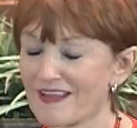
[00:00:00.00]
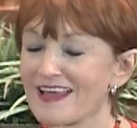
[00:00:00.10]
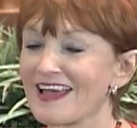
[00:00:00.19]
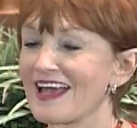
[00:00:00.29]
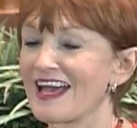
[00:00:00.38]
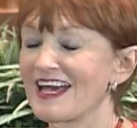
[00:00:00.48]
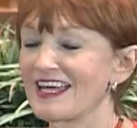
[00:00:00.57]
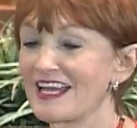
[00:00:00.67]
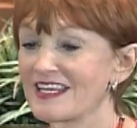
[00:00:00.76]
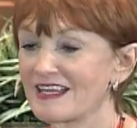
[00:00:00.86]
and I'd
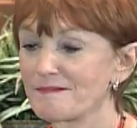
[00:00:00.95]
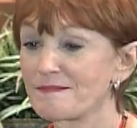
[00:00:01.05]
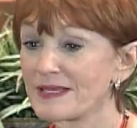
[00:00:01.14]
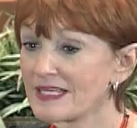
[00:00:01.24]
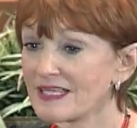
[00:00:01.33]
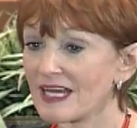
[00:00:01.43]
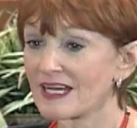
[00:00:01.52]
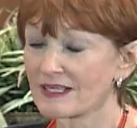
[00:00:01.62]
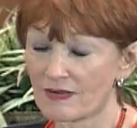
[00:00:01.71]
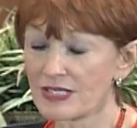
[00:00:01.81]
been, I
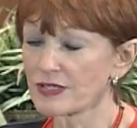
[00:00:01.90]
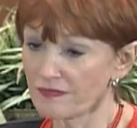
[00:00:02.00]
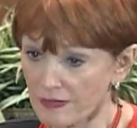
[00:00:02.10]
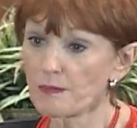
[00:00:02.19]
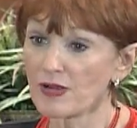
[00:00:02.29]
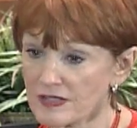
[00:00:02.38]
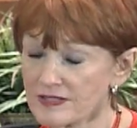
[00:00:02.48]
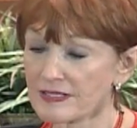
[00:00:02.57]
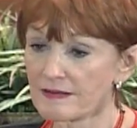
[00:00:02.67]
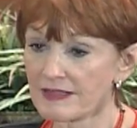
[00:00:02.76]
graduated from Wellesley
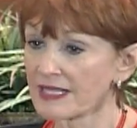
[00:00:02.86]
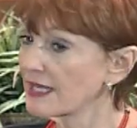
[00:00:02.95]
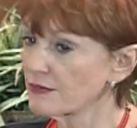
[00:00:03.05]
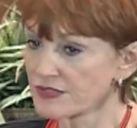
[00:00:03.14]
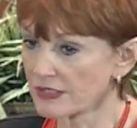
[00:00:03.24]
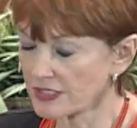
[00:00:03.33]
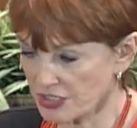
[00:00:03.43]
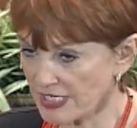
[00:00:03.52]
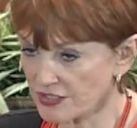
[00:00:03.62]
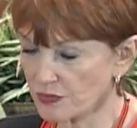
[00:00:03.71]
thinking I was going to change the
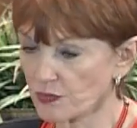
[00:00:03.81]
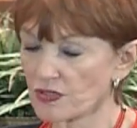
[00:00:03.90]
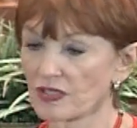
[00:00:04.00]
world,